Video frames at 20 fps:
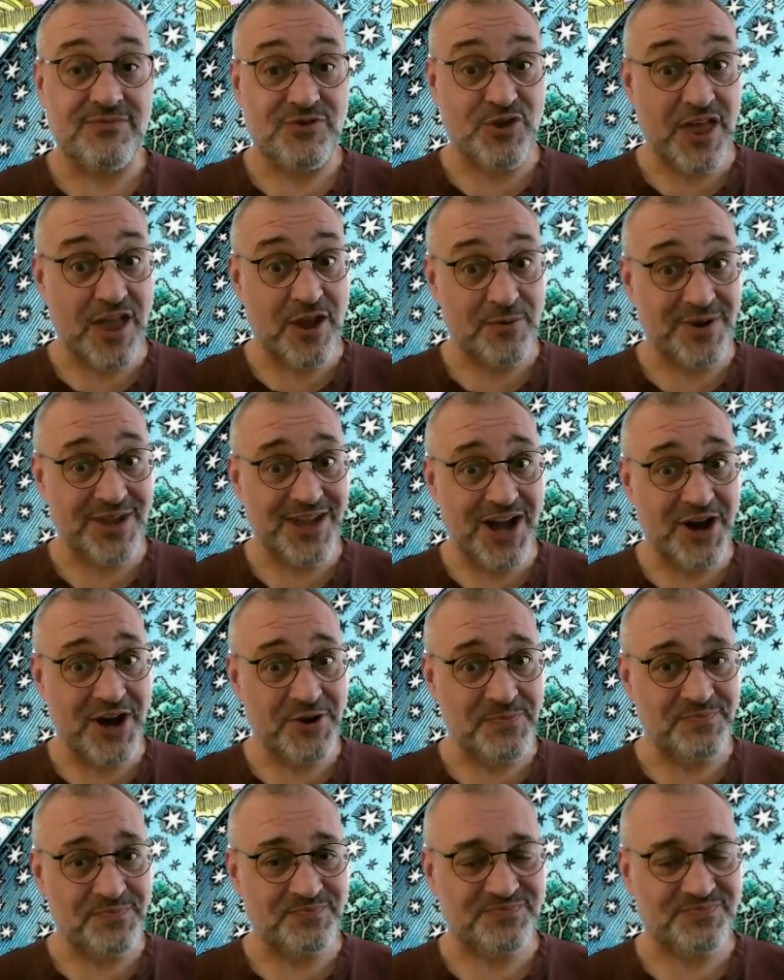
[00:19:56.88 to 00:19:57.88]
There we
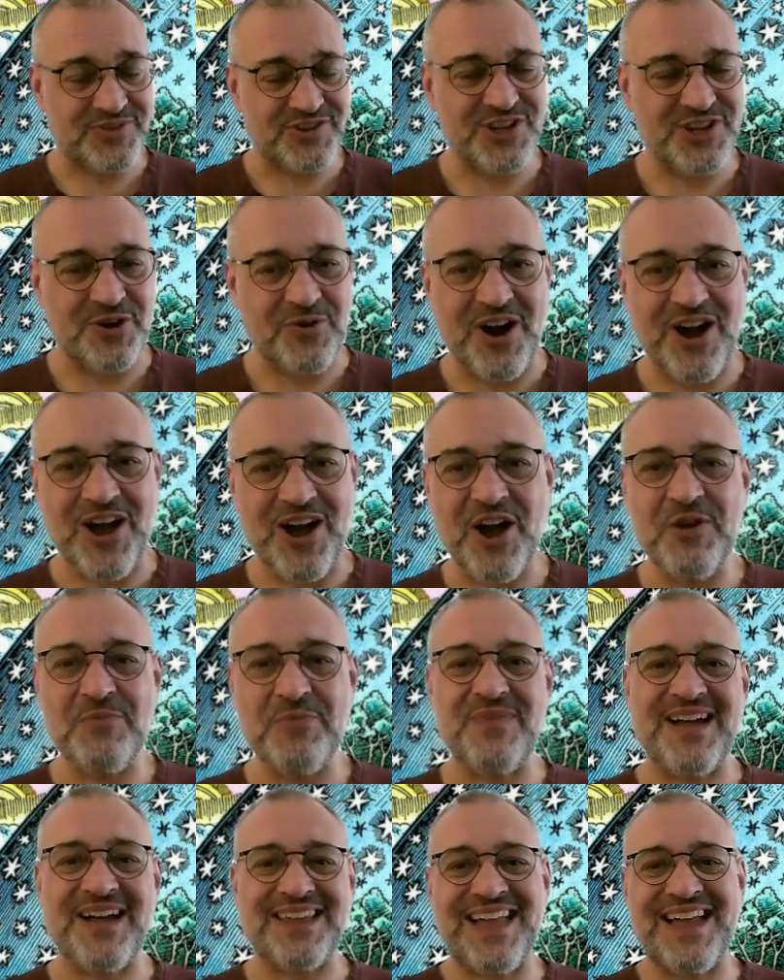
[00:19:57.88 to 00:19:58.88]
go. So I hope
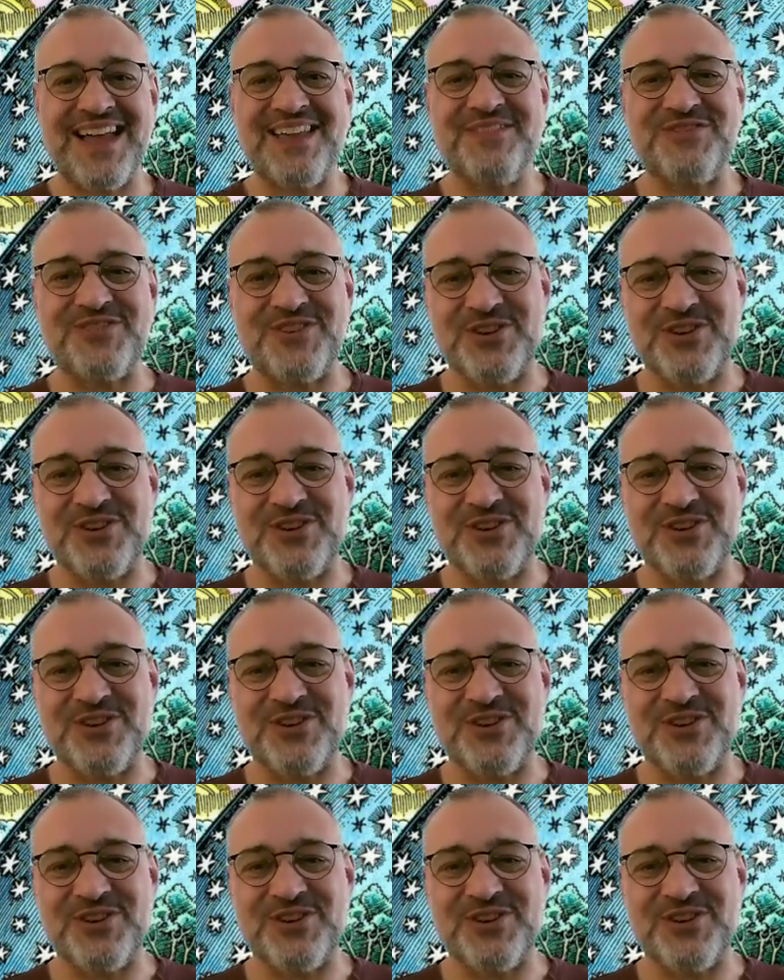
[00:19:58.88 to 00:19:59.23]
that gave